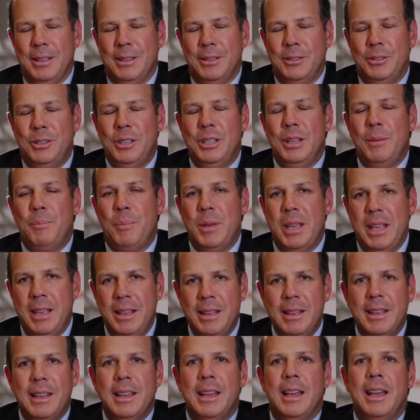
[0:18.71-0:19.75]
GDP
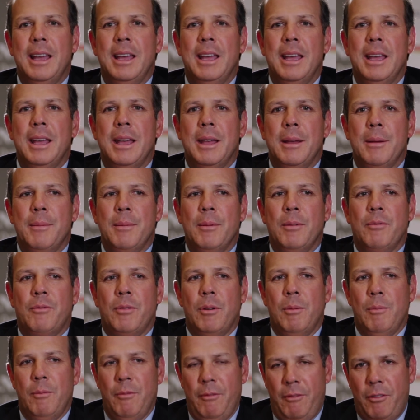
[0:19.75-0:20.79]

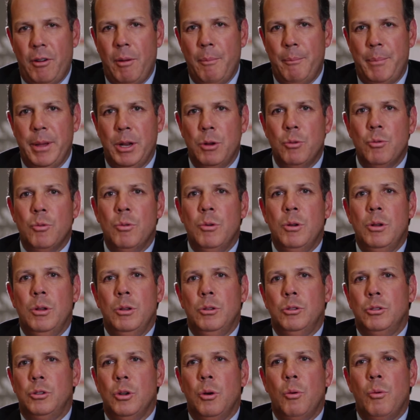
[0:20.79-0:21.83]
from Peru.
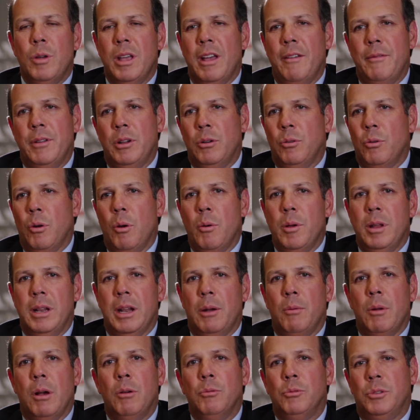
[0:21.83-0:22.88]
So we have been growing
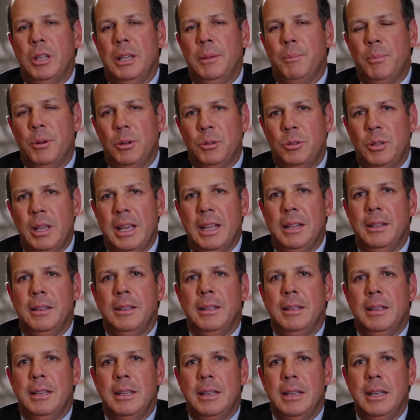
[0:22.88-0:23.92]
around 10%
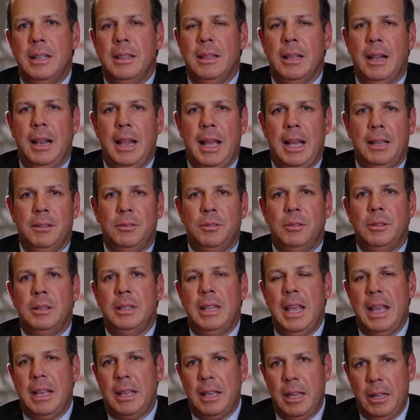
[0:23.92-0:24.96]
in the last
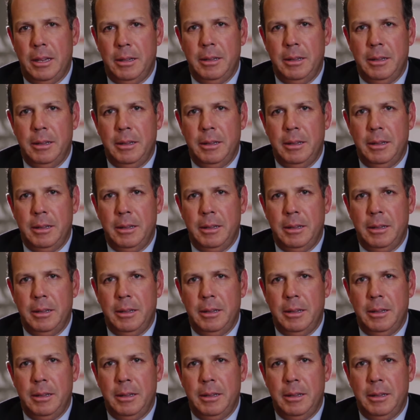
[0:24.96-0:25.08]
decade.